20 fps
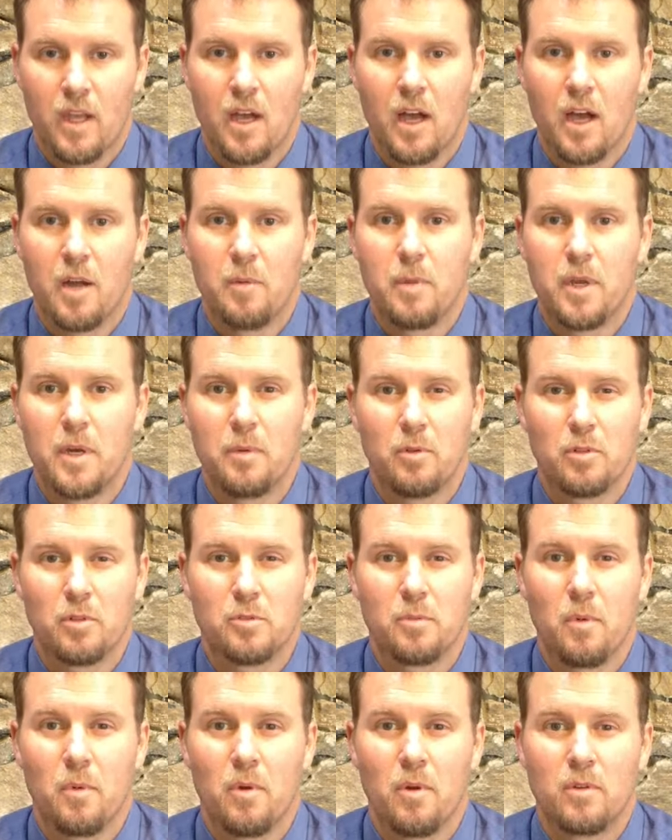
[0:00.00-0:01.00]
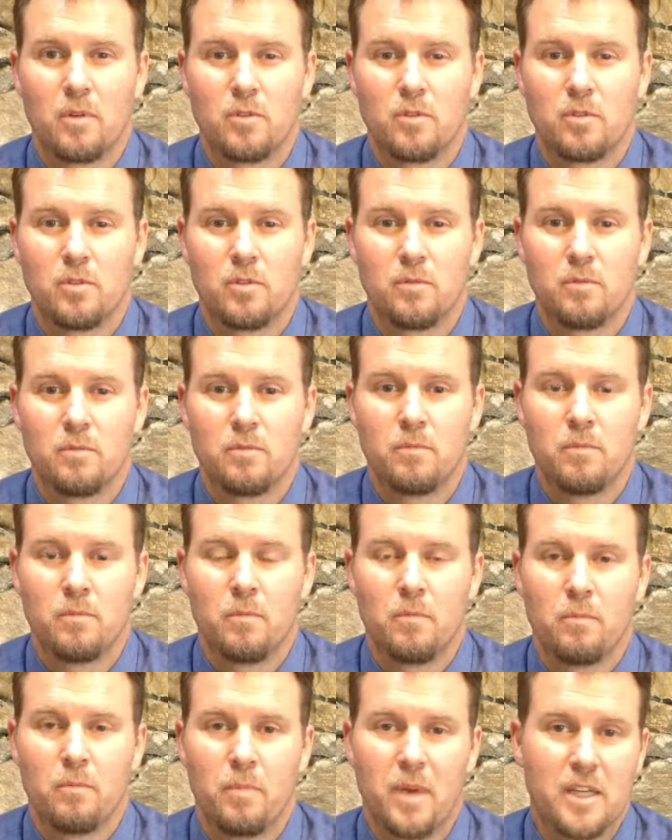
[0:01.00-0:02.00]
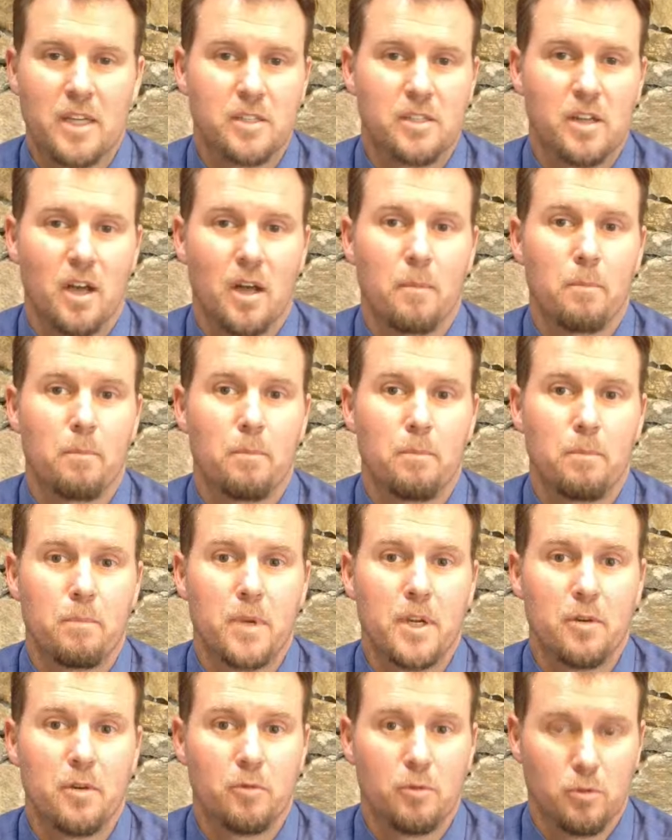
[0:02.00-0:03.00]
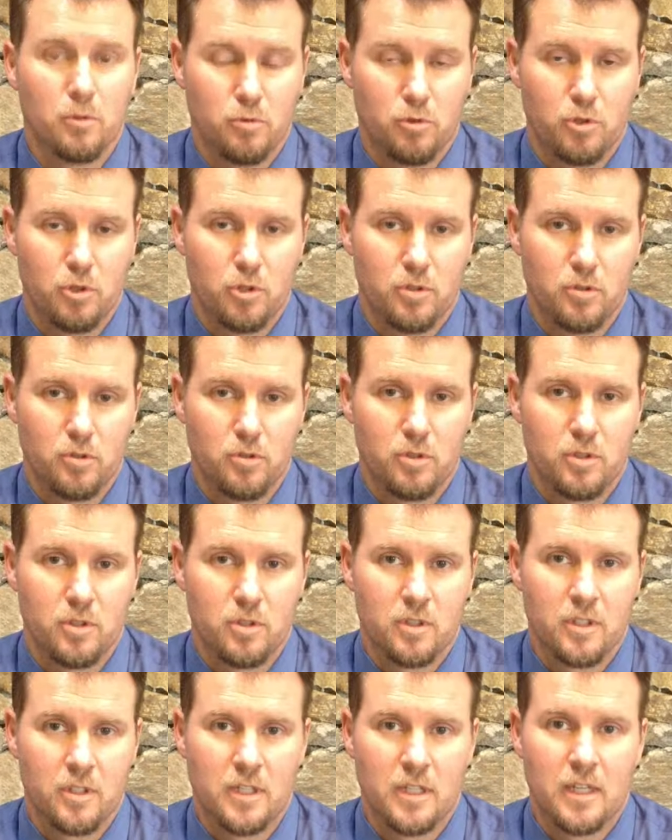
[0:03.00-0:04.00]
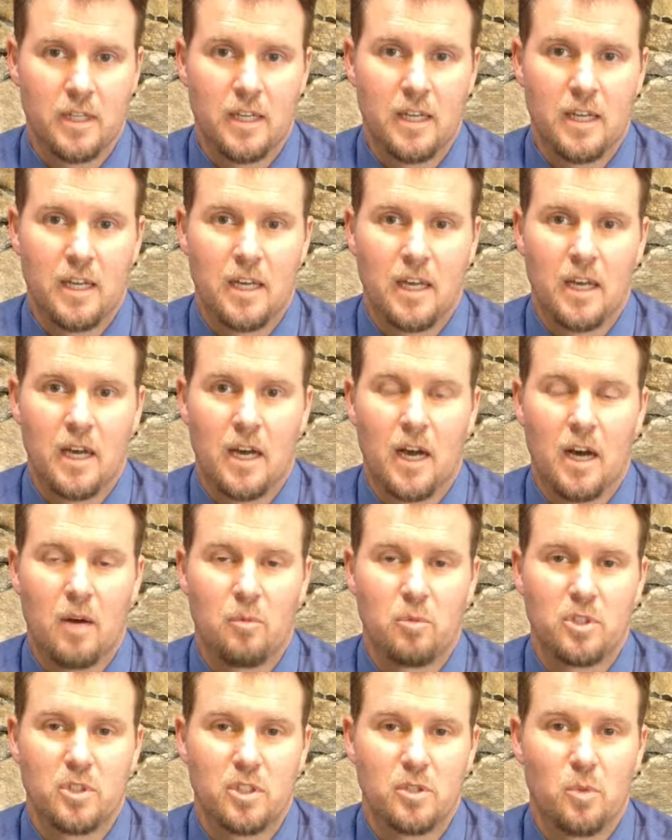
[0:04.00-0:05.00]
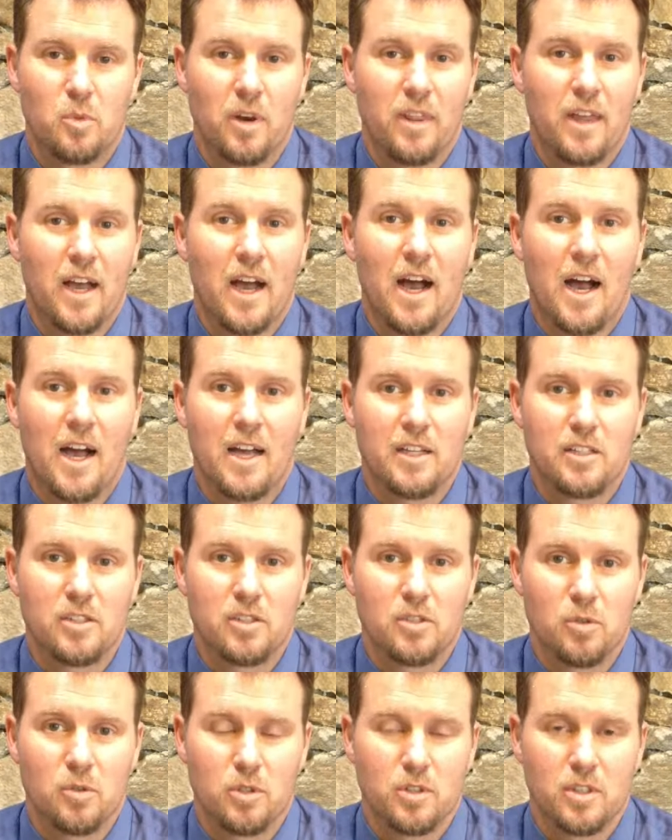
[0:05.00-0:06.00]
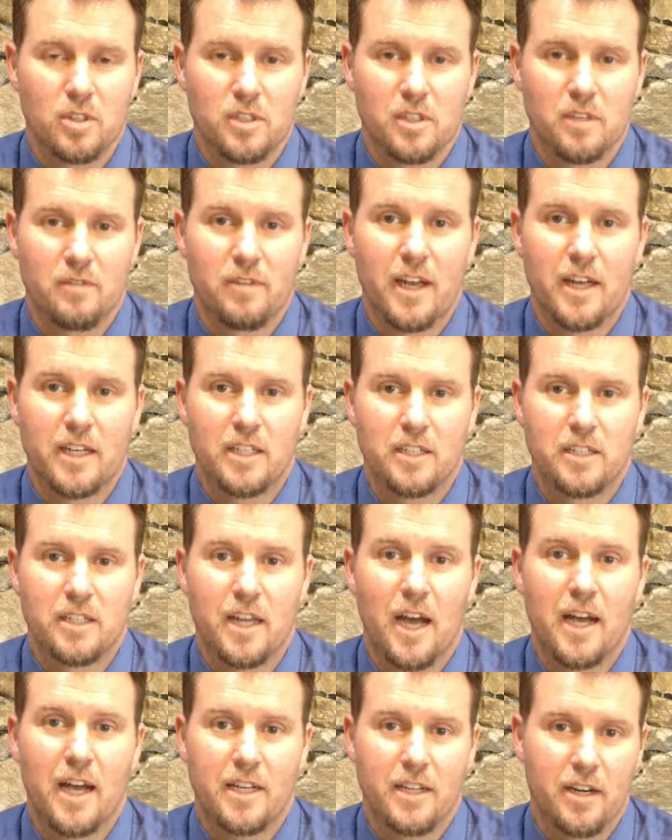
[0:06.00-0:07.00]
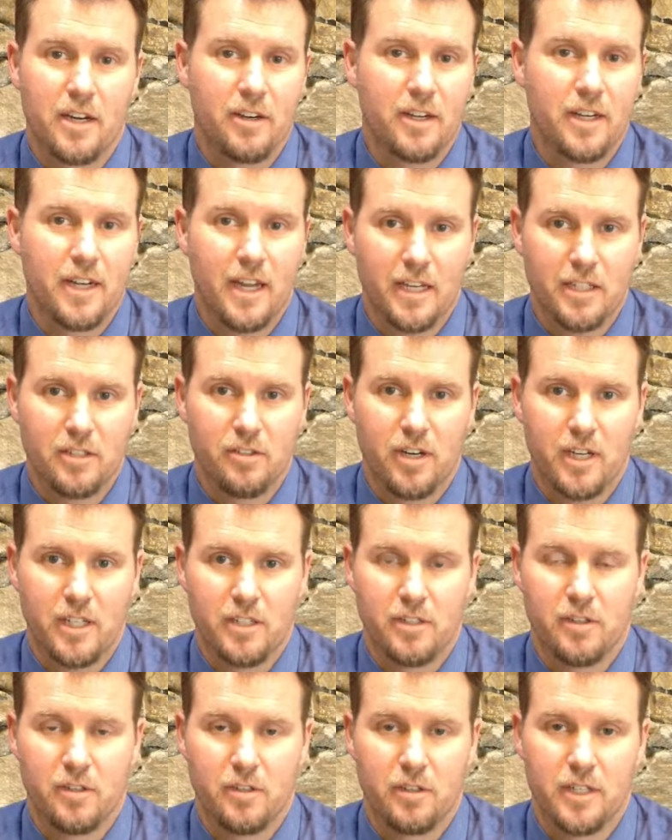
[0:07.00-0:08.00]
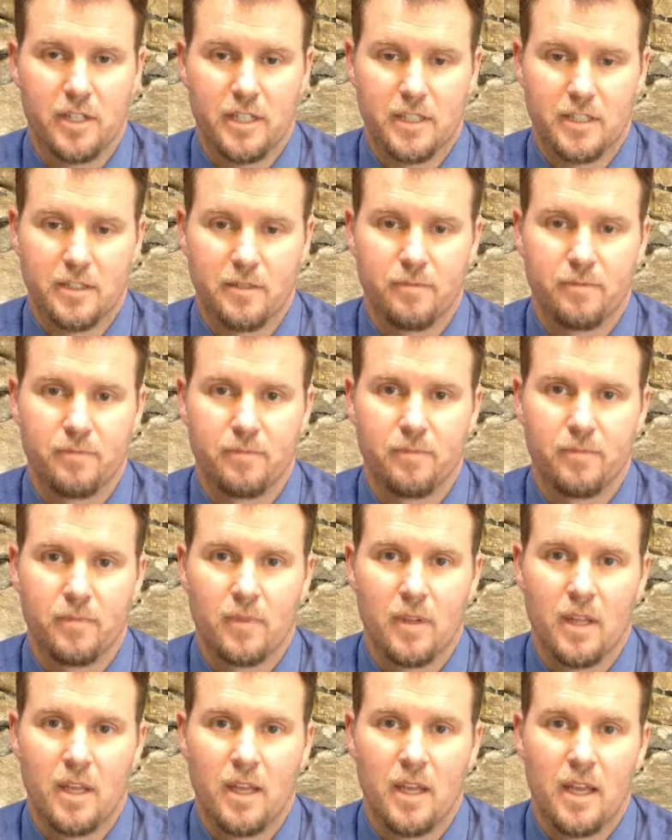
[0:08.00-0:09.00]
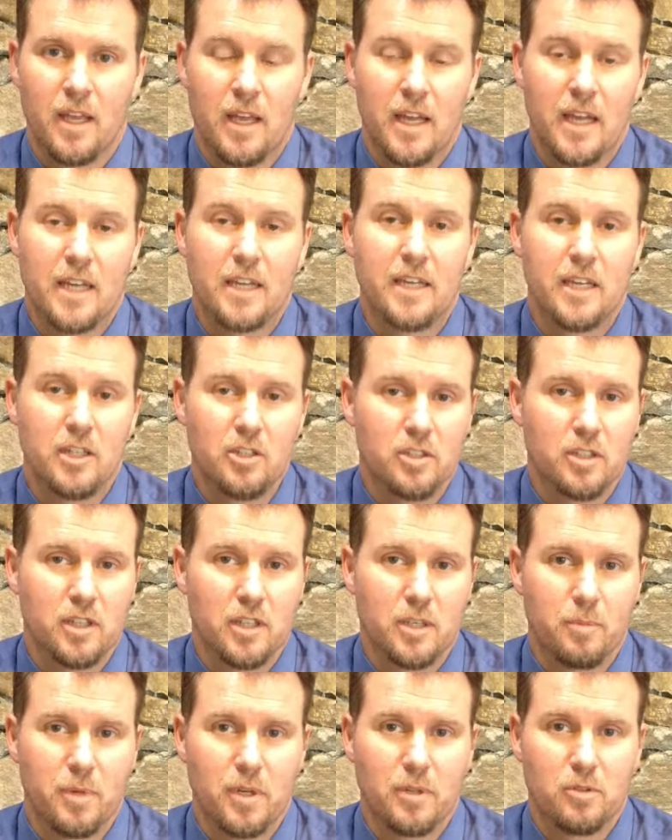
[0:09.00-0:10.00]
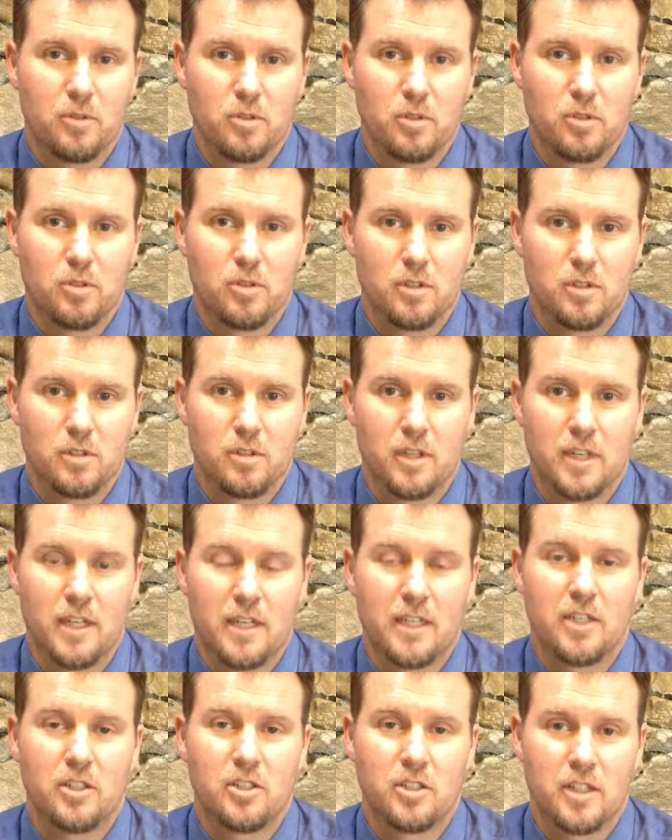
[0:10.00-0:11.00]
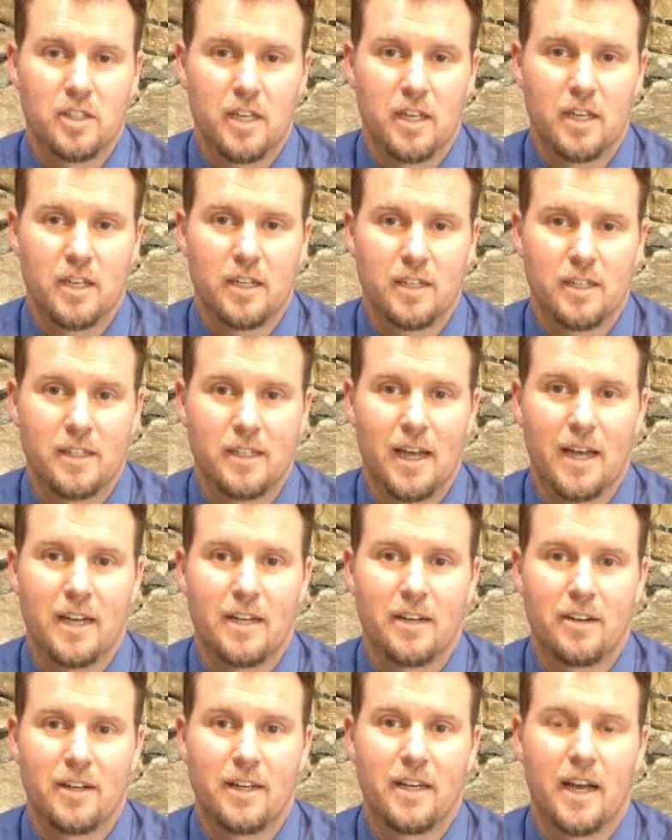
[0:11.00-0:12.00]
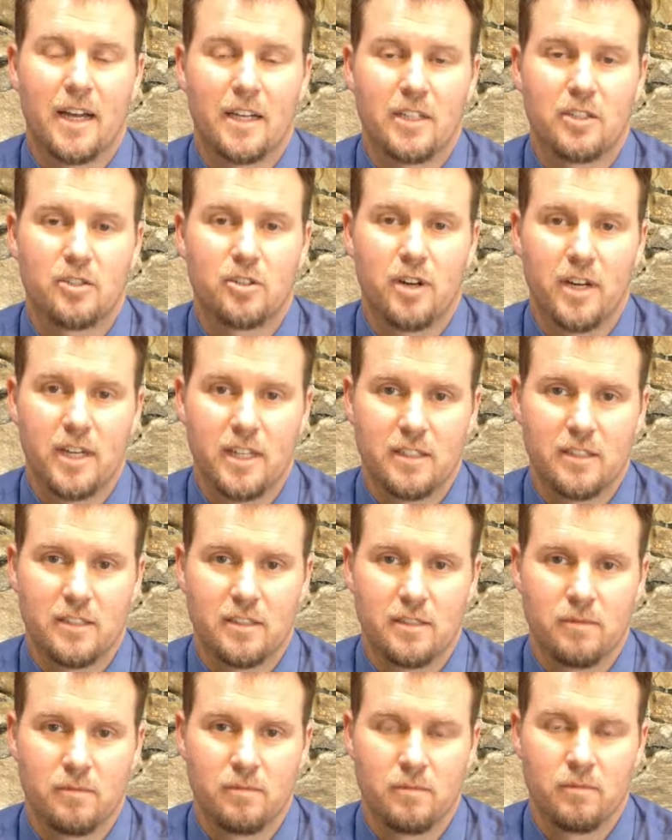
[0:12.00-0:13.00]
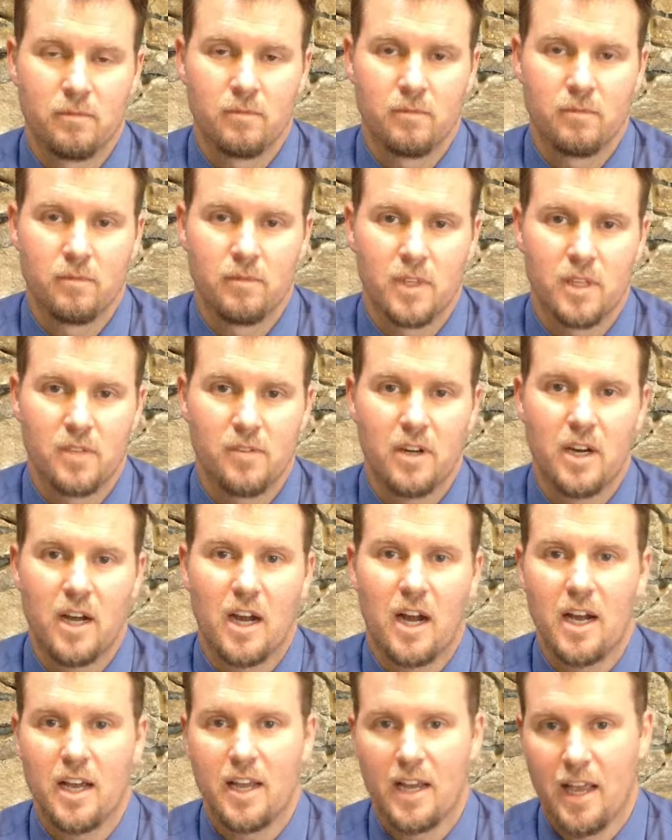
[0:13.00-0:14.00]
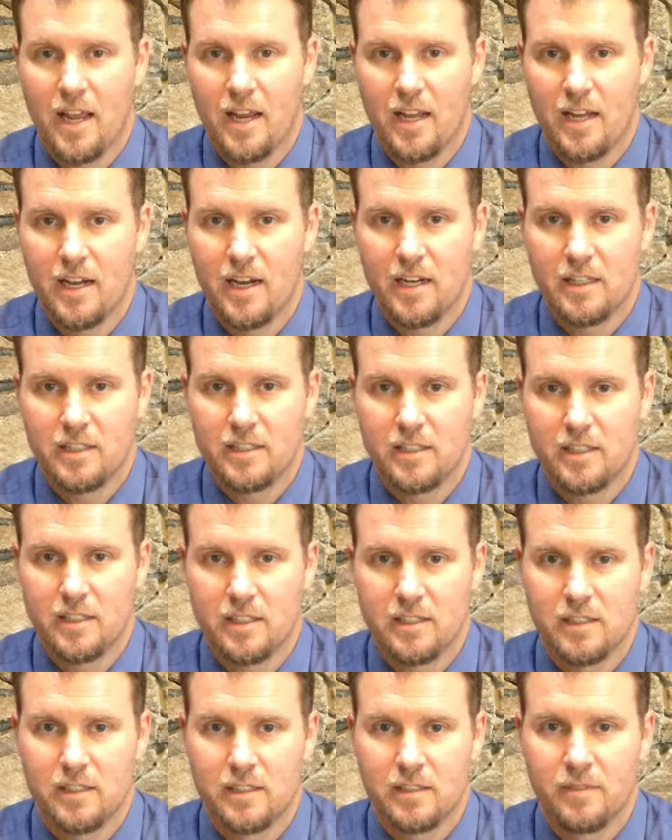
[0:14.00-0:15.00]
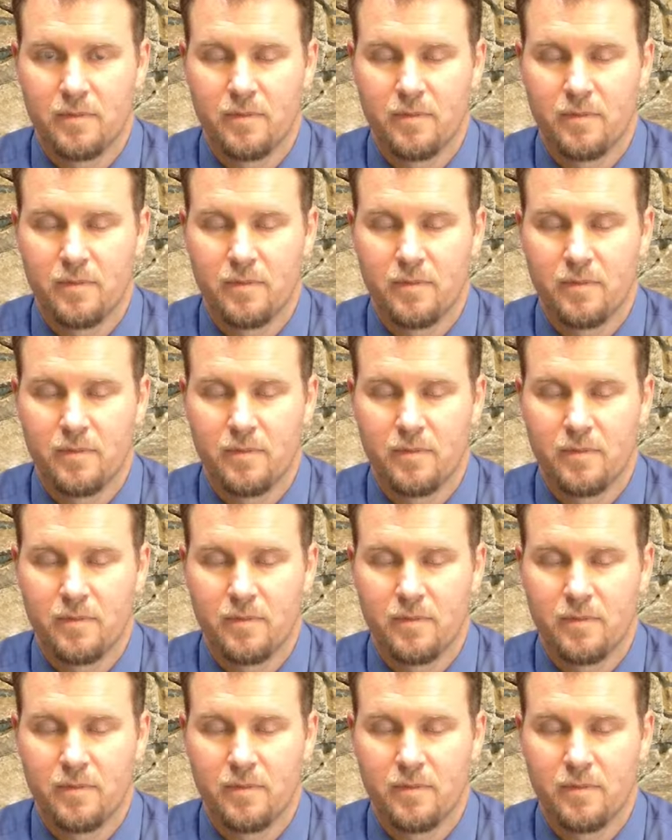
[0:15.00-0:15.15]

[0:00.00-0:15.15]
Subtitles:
Unbeetable's based on beetroot juice, which is one of the highest sources of dietary nitrates there is. Additionally, beetroot juice is, in addition to dietary nitrates, it's very high in antioxidants.